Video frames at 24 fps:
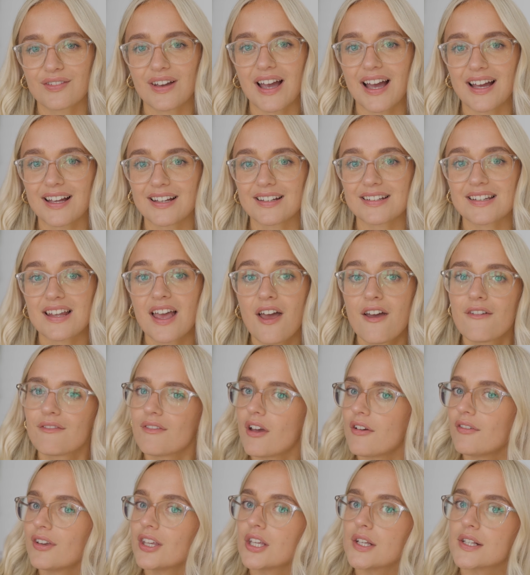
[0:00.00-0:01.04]
and
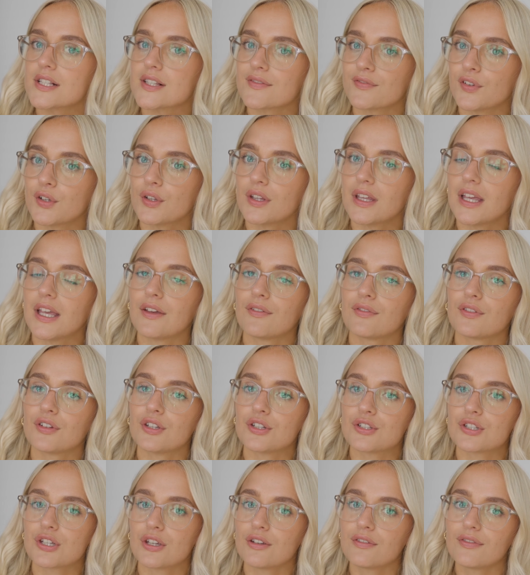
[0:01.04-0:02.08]
very useful if you
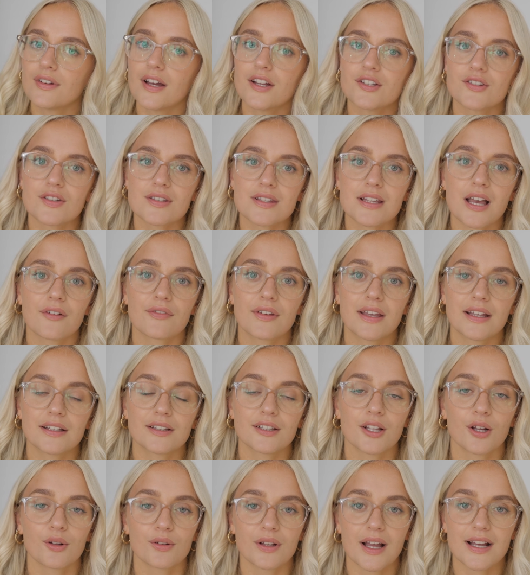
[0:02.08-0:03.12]
do find yourself in
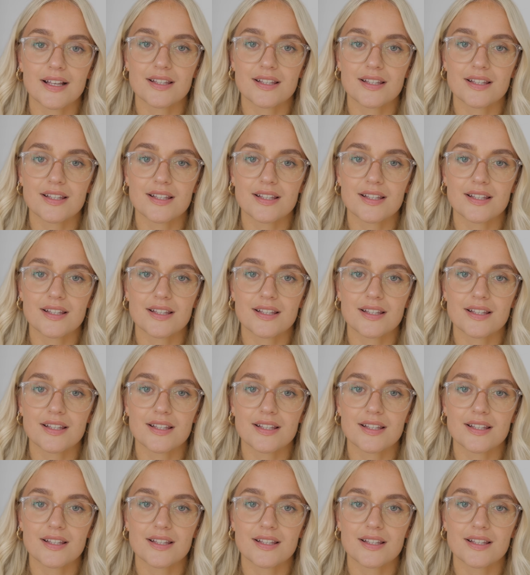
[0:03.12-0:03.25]
low light